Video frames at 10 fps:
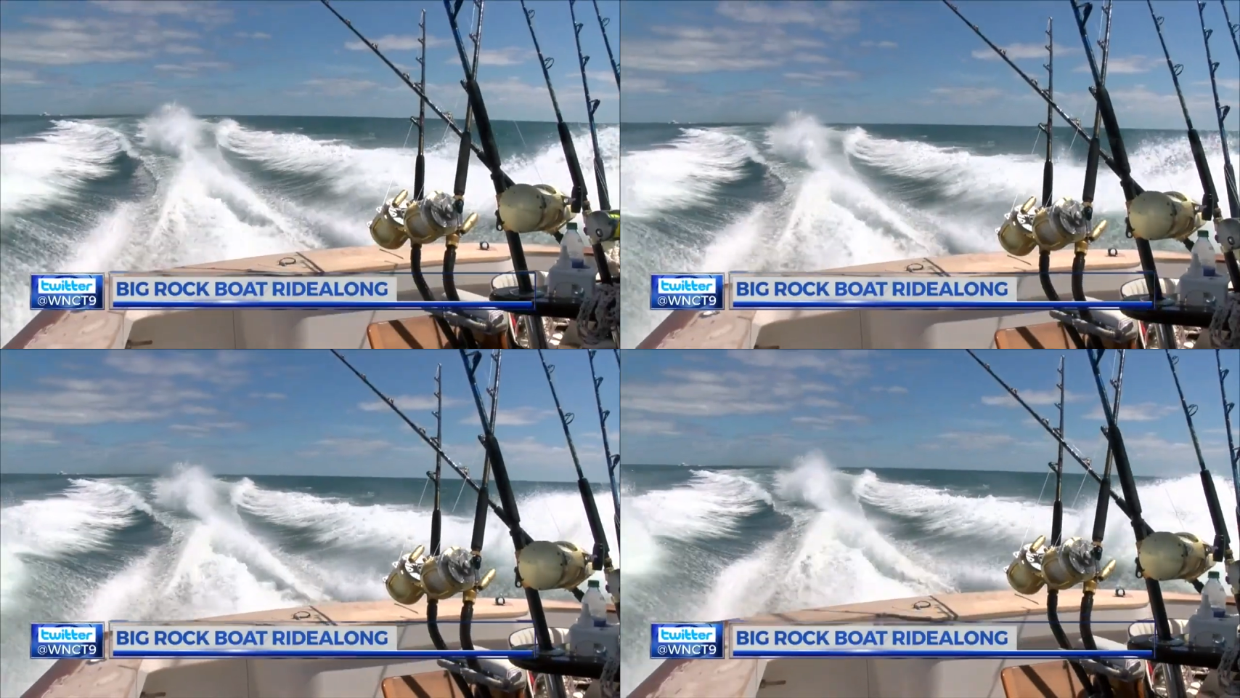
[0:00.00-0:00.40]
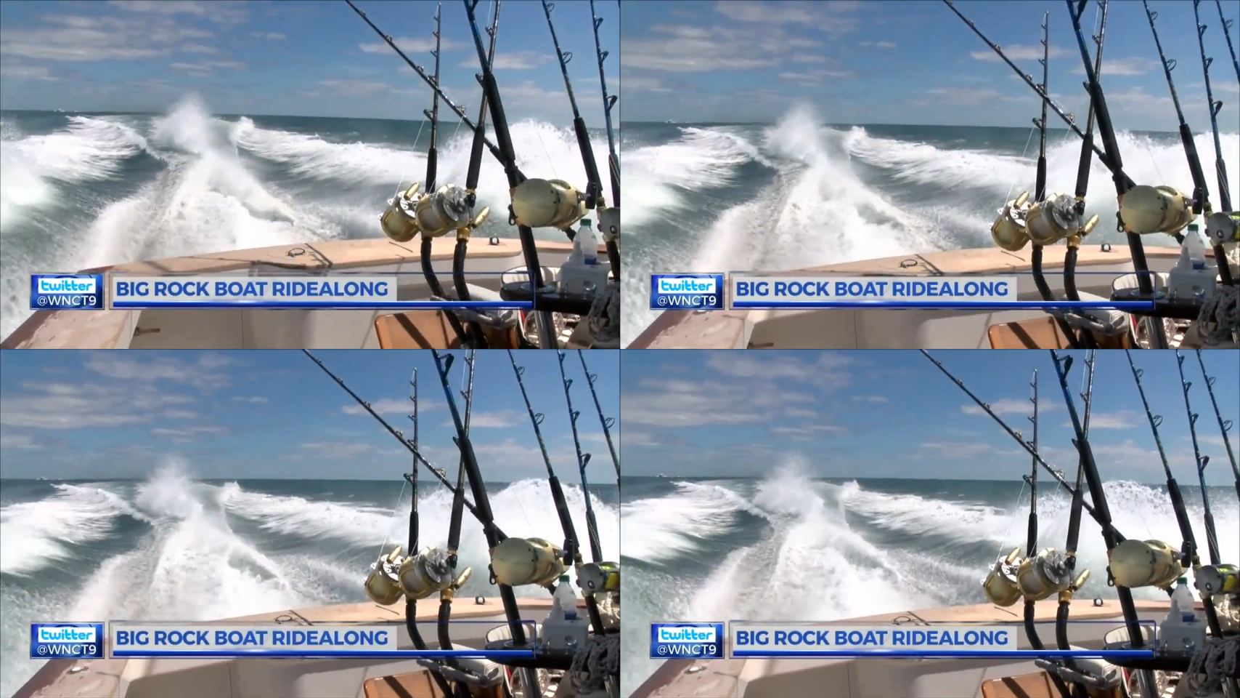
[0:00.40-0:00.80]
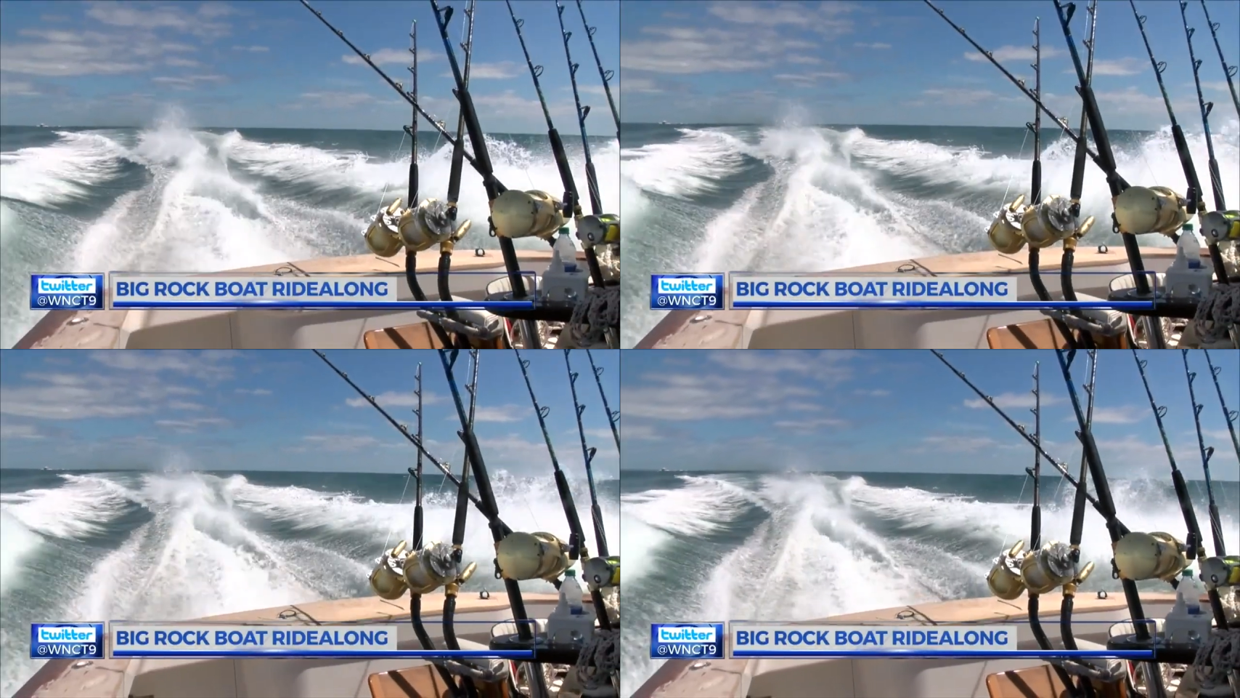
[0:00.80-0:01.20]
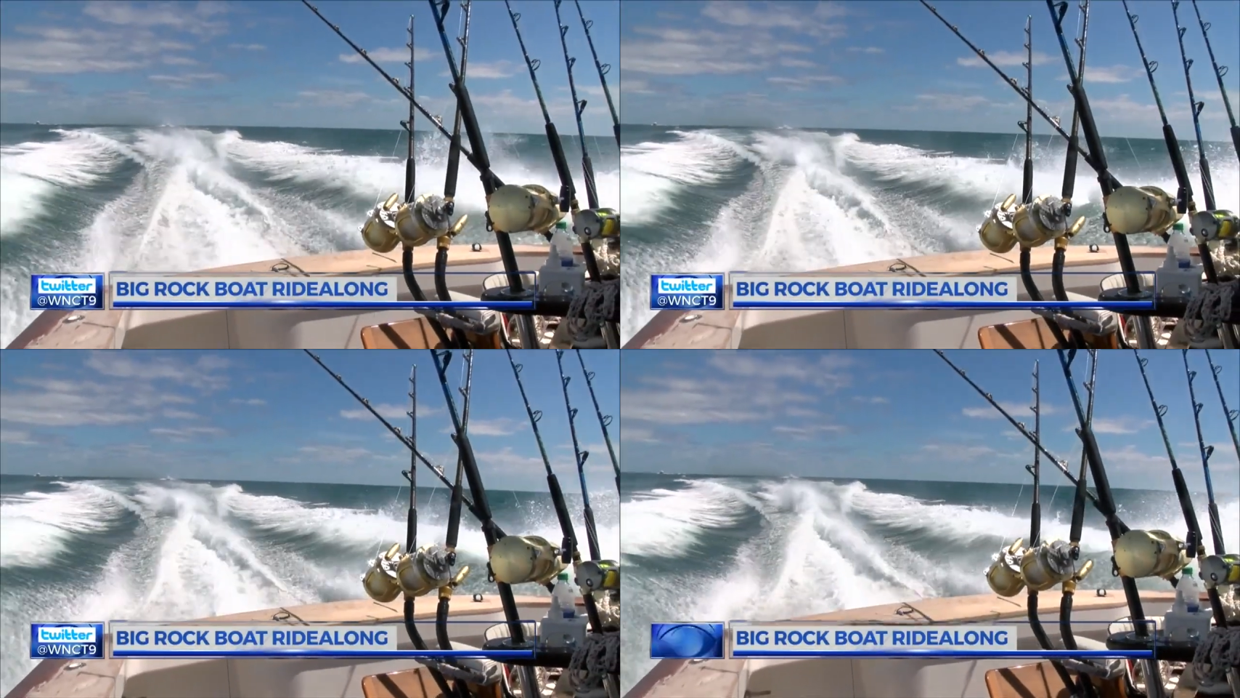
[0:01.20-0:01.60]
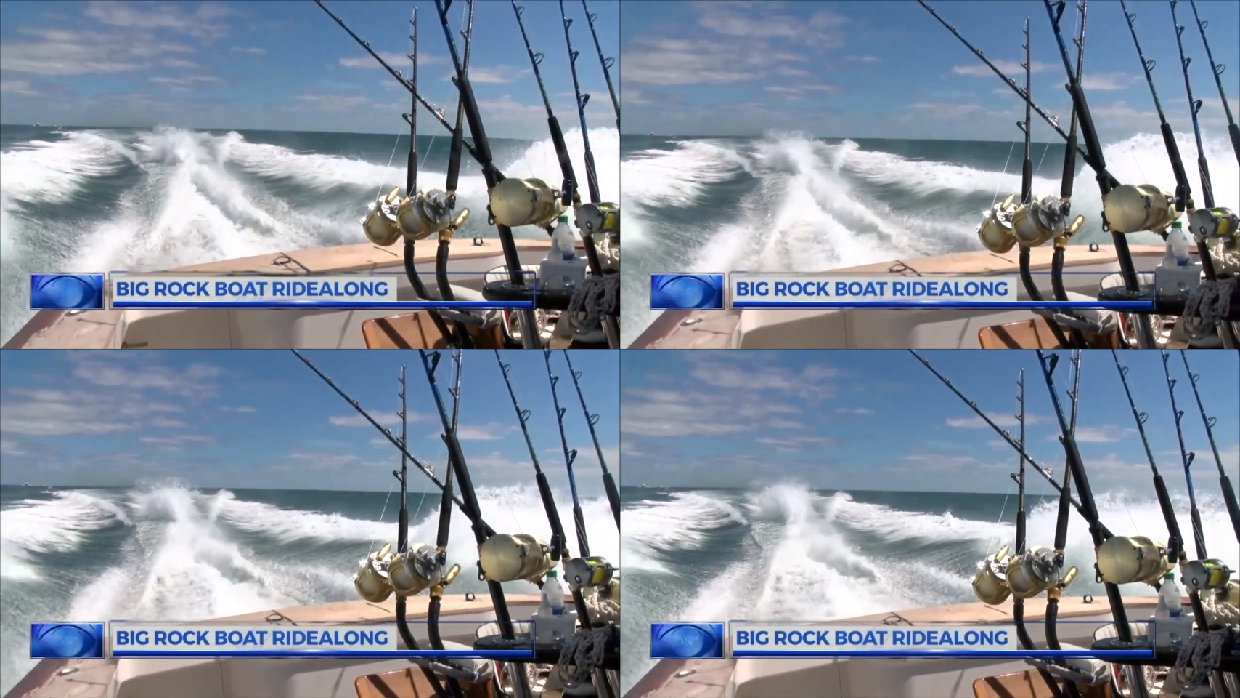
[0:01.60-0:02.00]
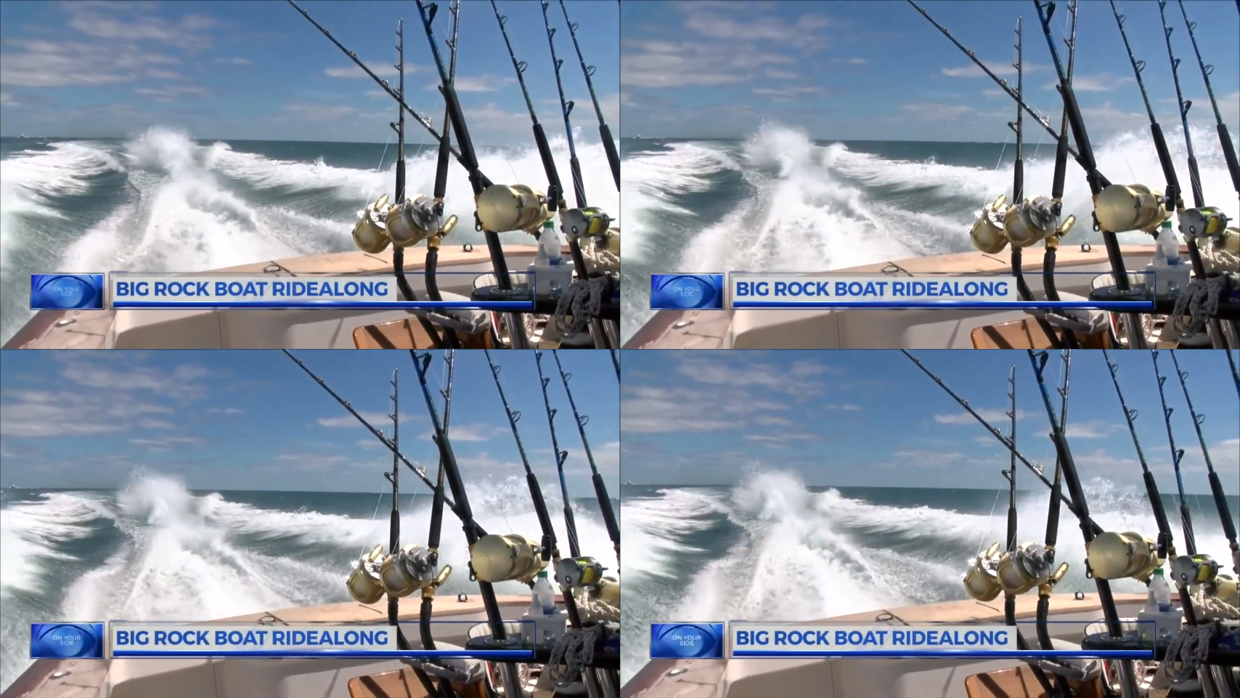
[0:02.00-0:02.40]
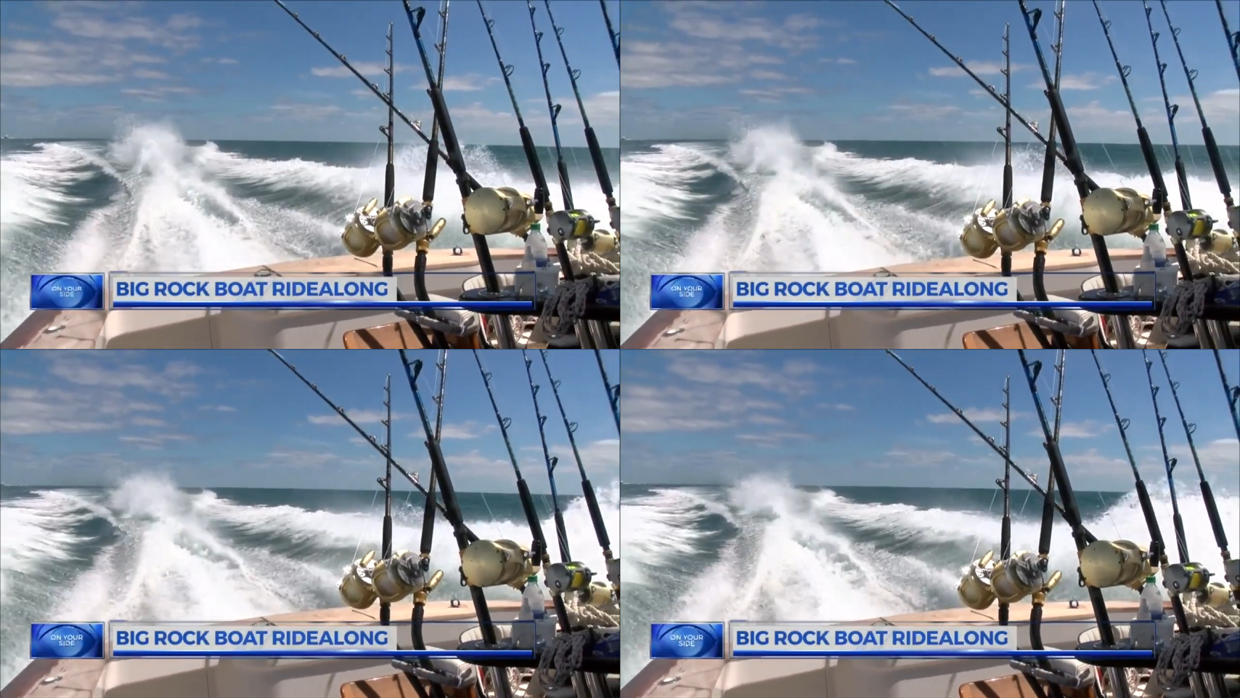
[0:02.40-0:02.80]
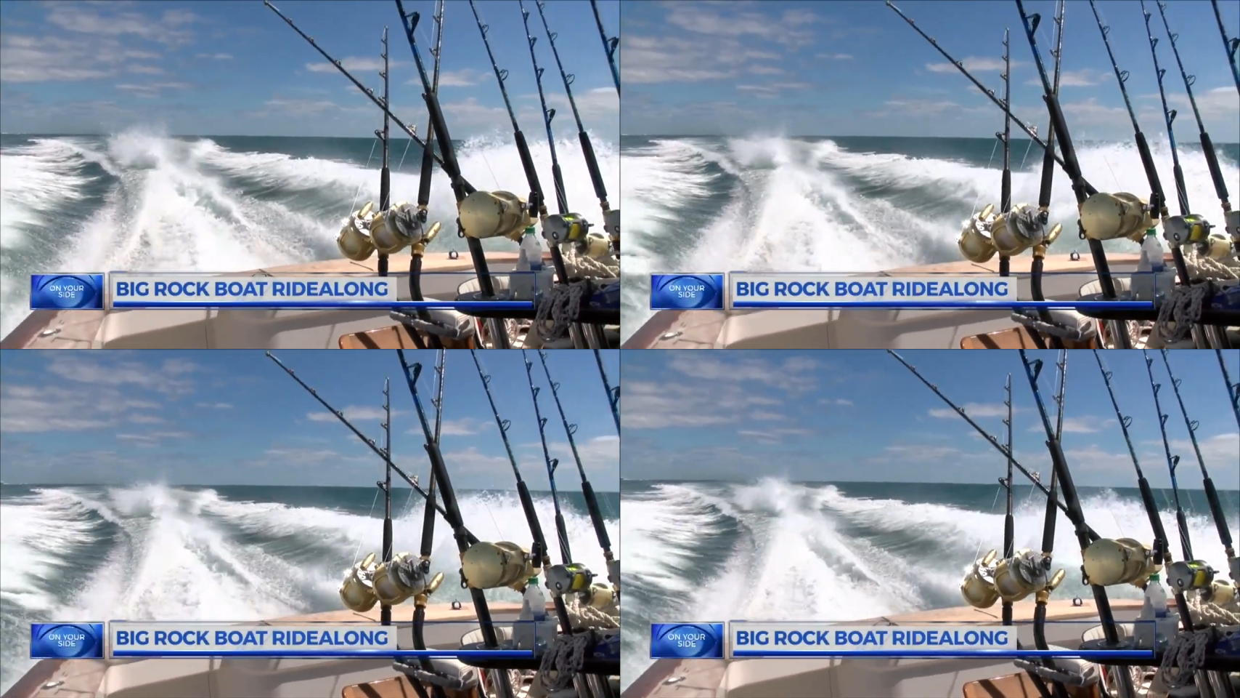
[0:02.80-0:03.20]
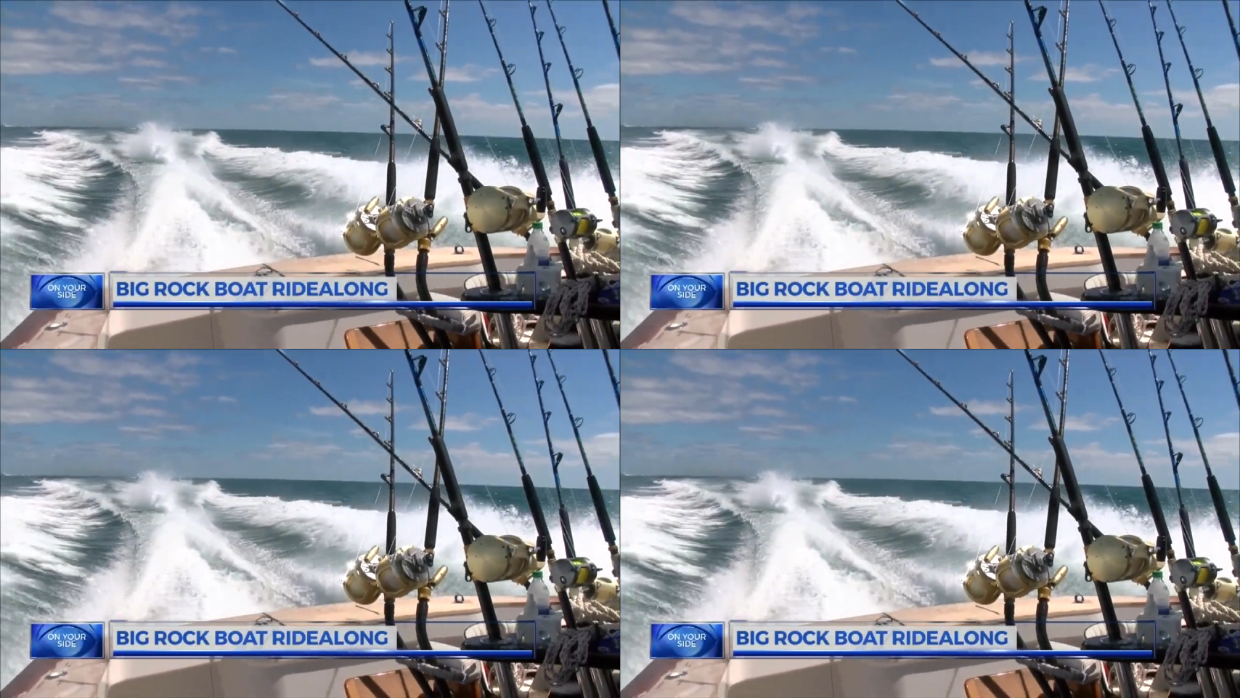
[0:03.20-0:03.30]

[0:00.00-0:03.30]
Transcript: No face is visible, so there are no lips to read.